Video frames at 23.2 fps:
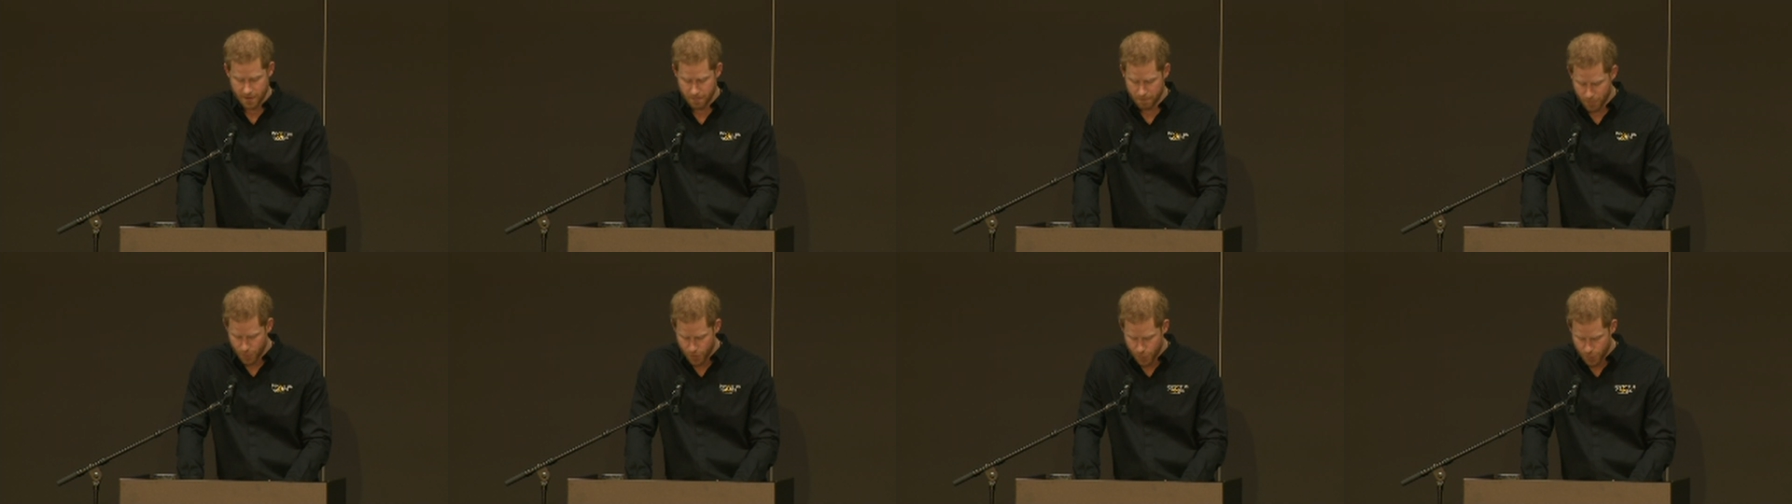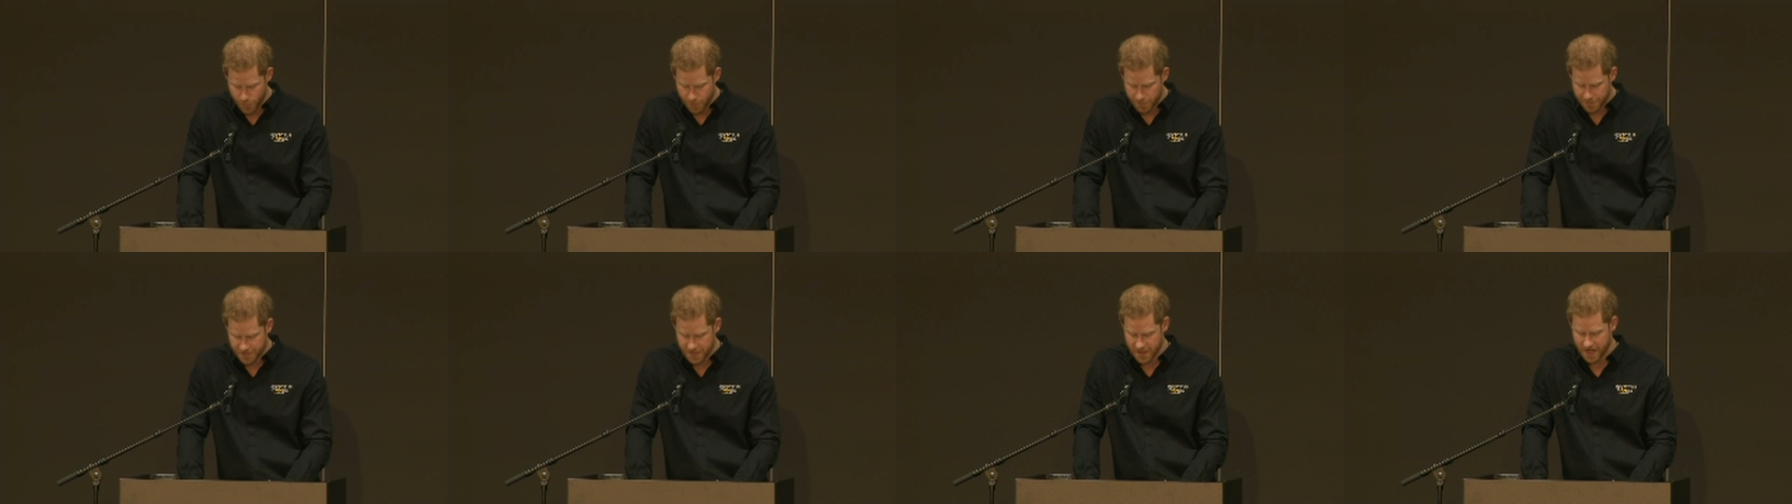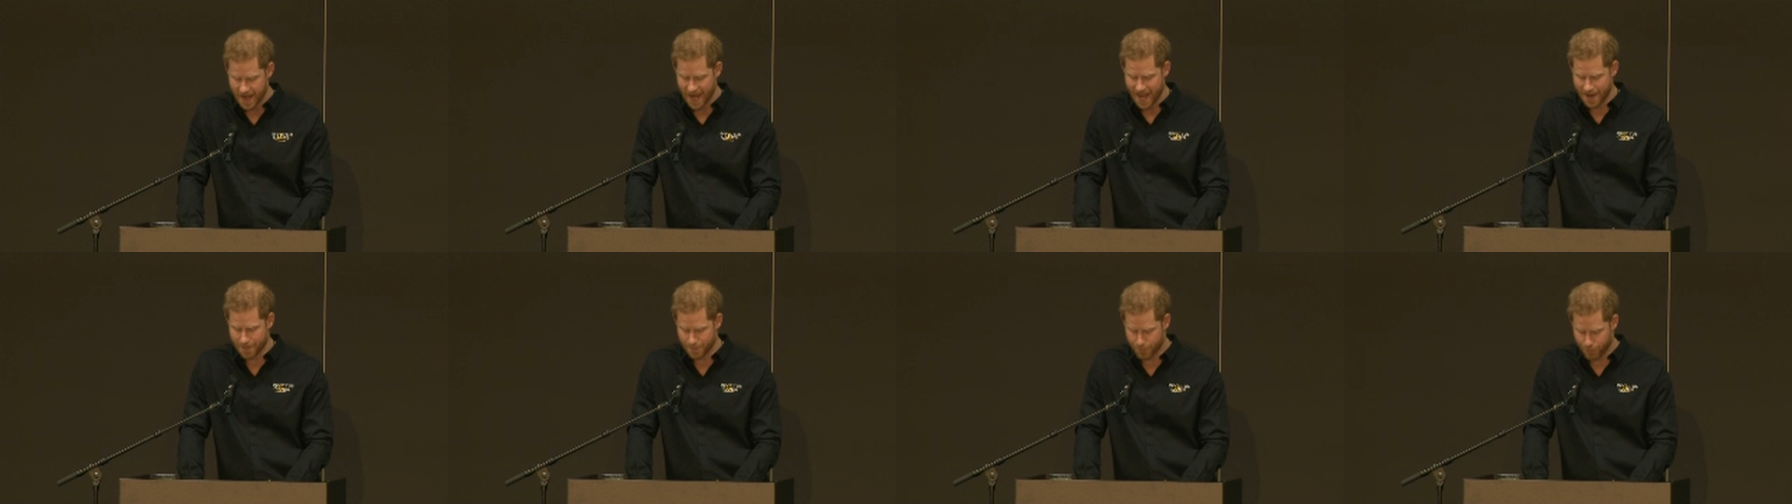
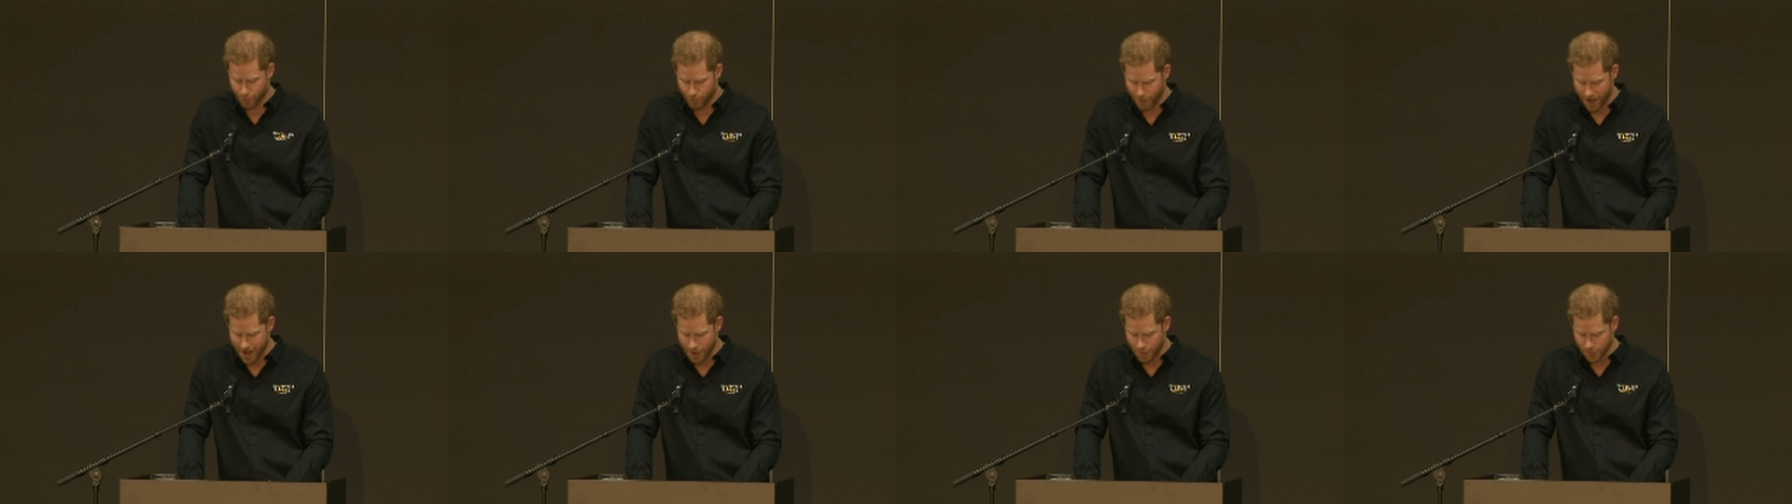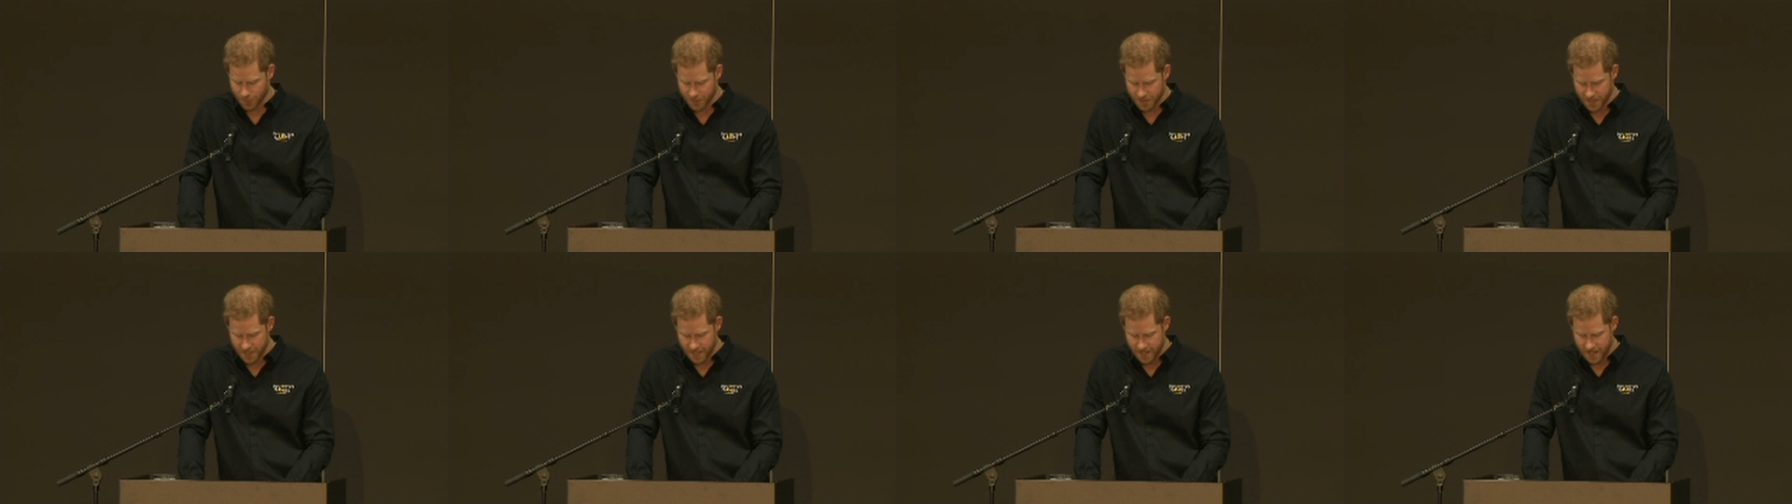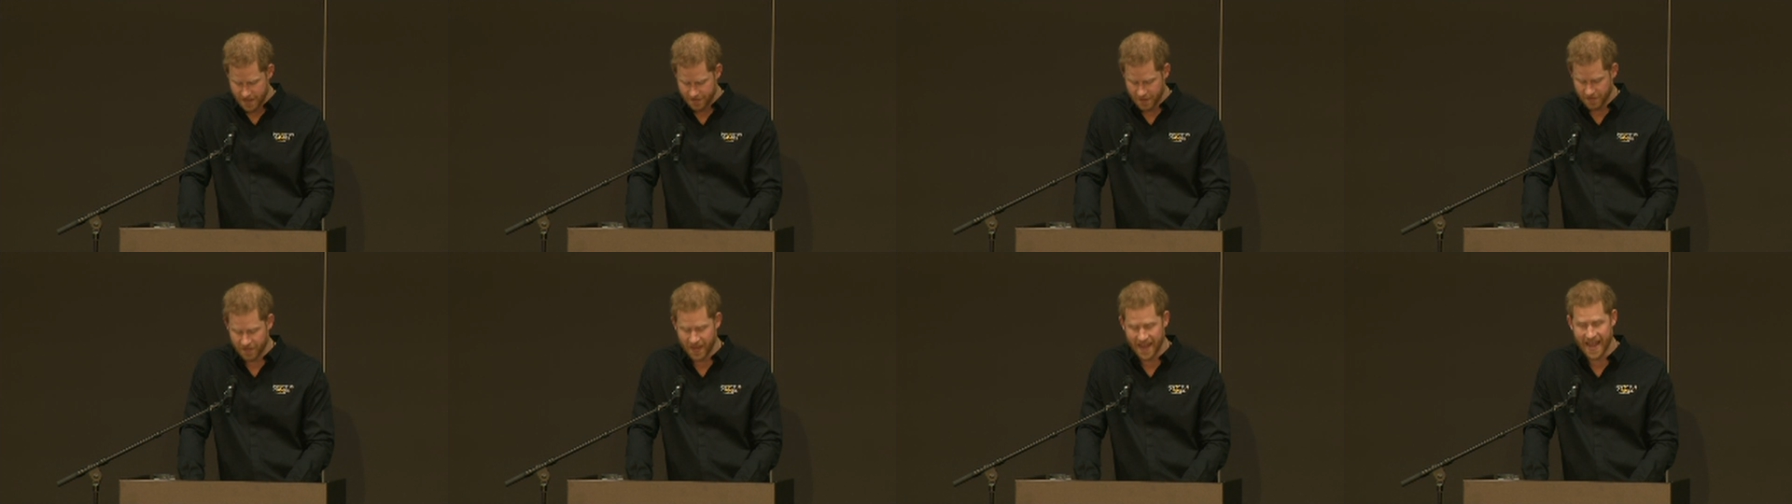moved, and proud
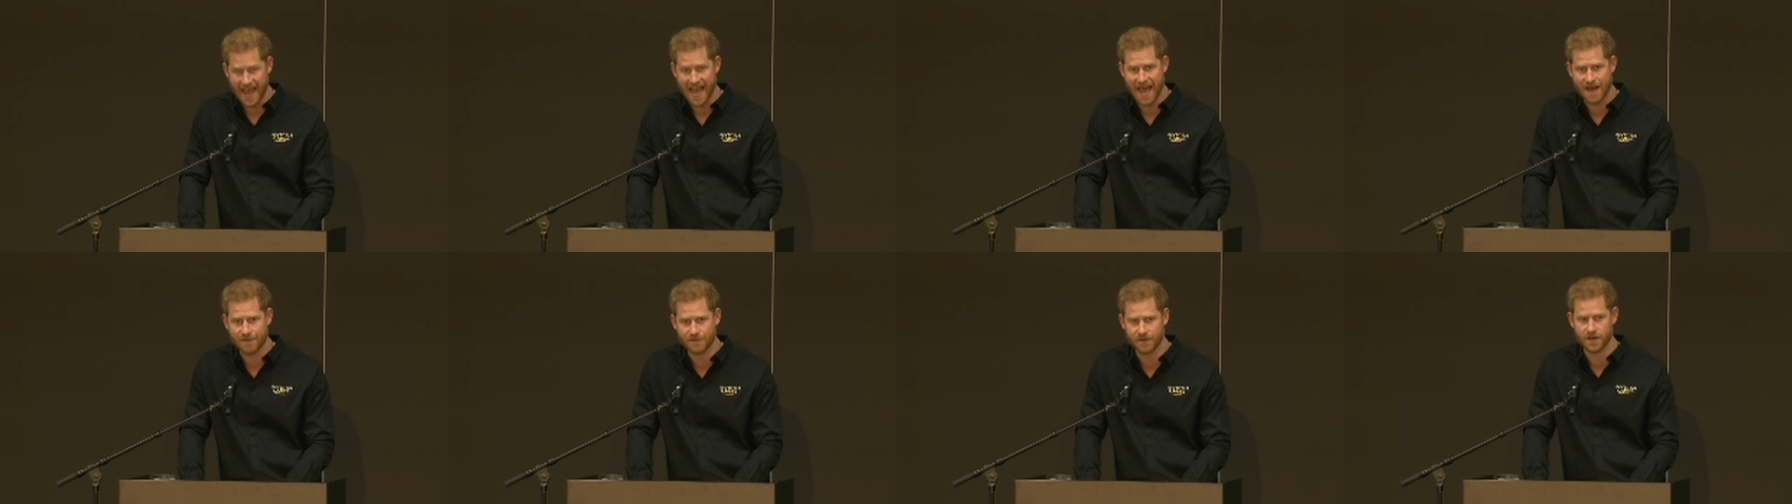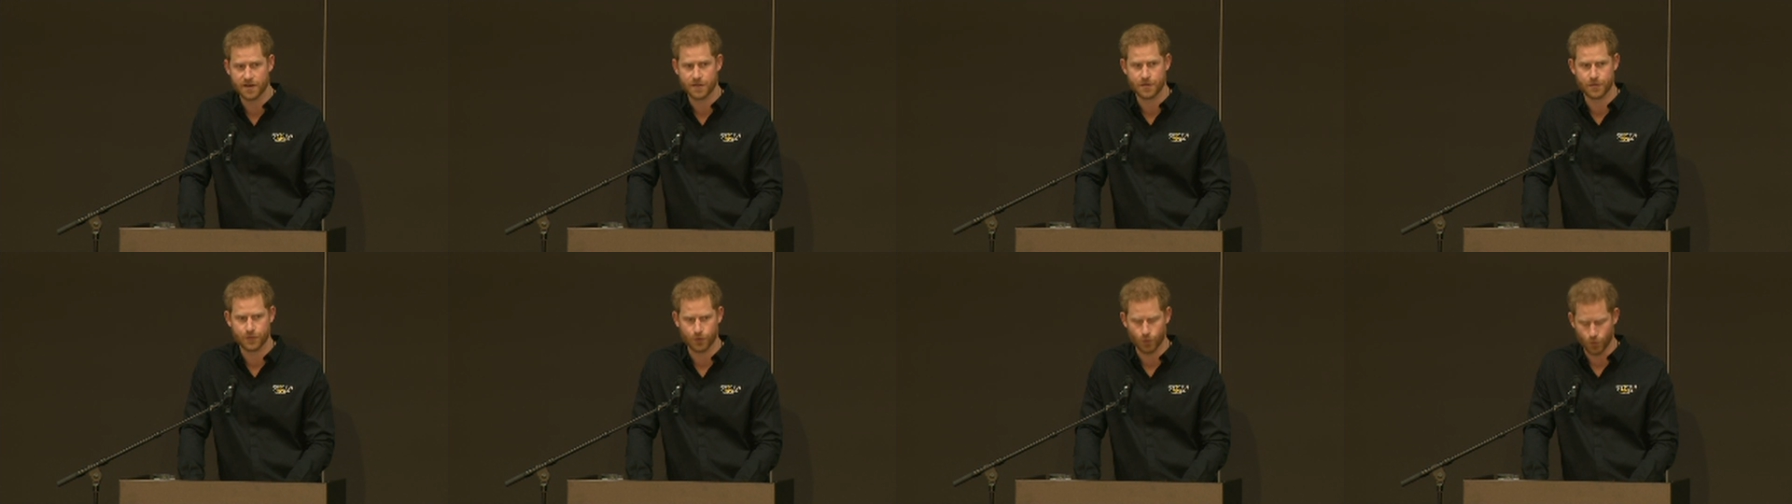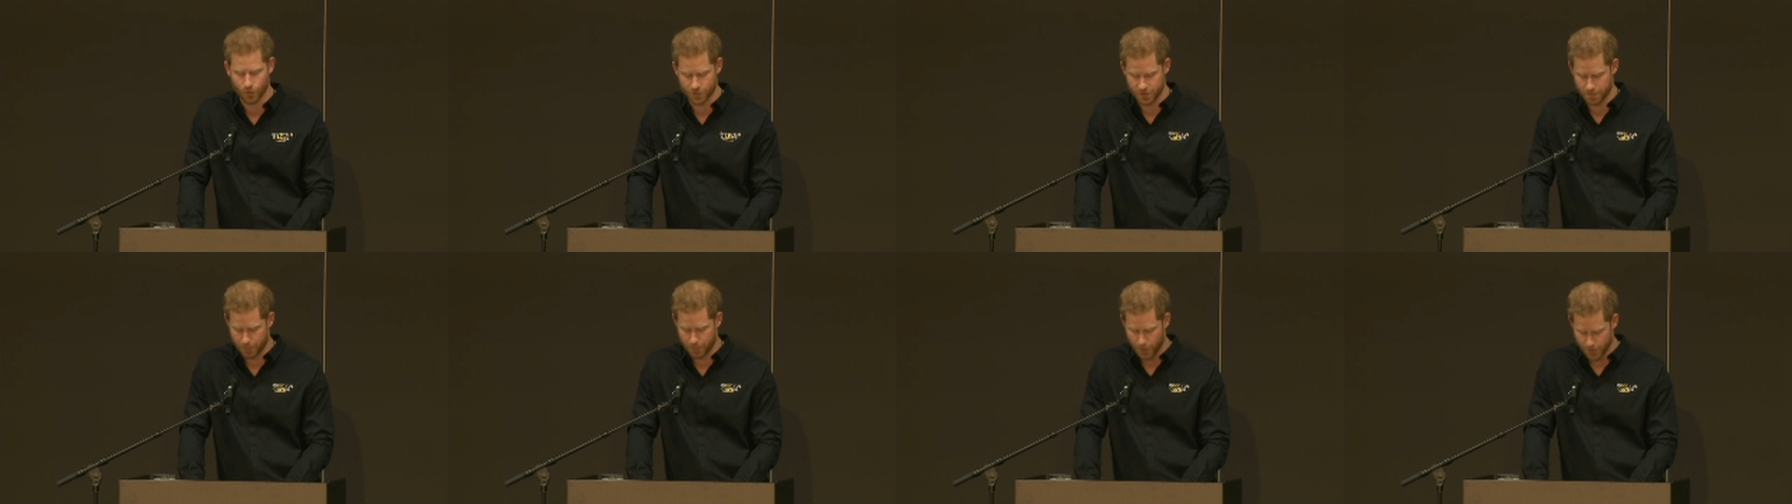than they ever
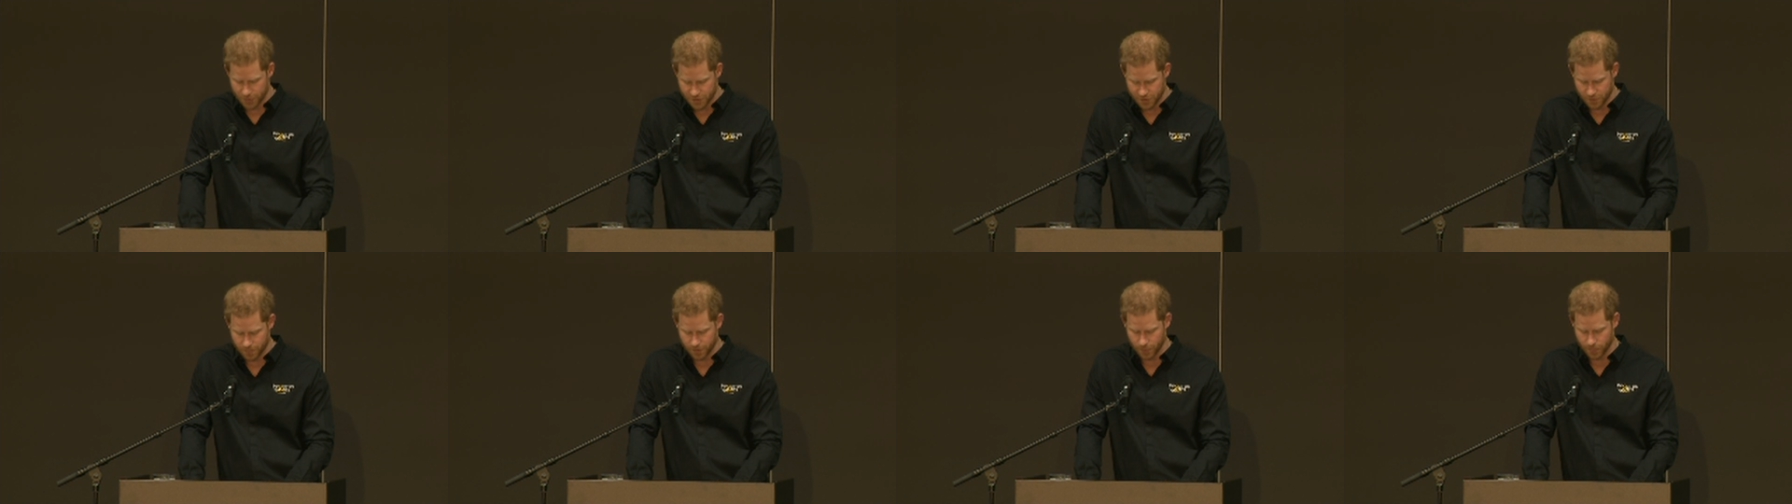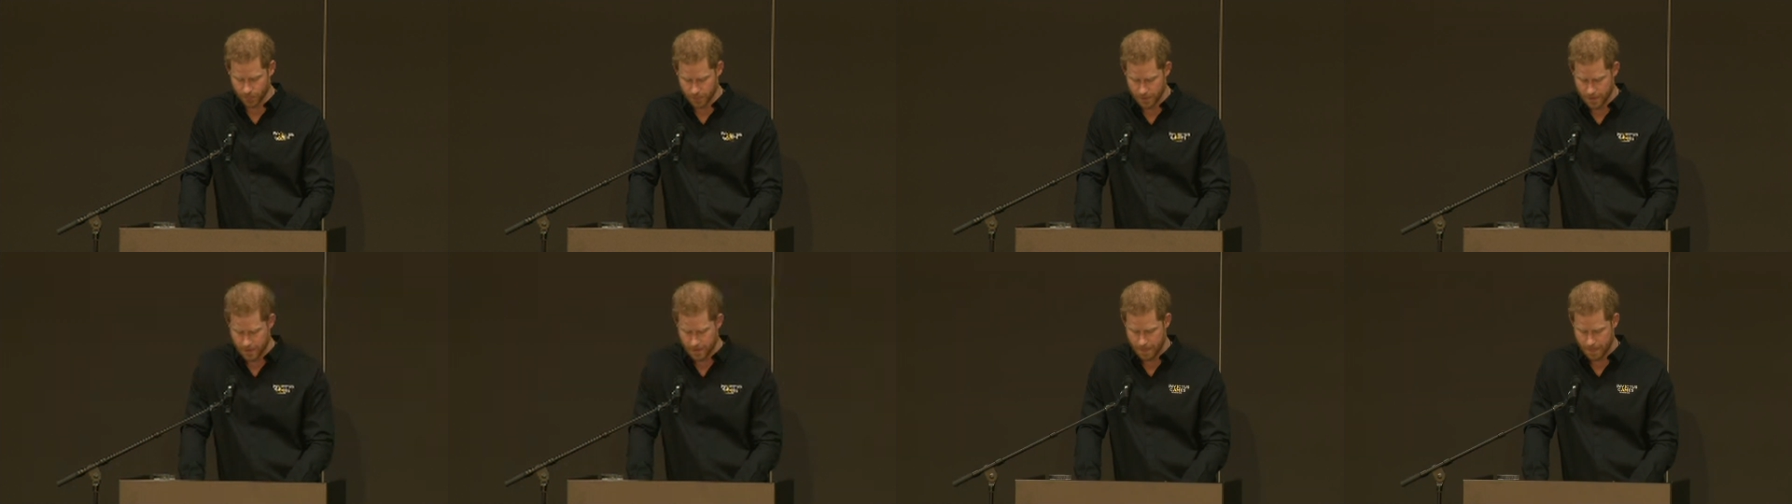thought possible.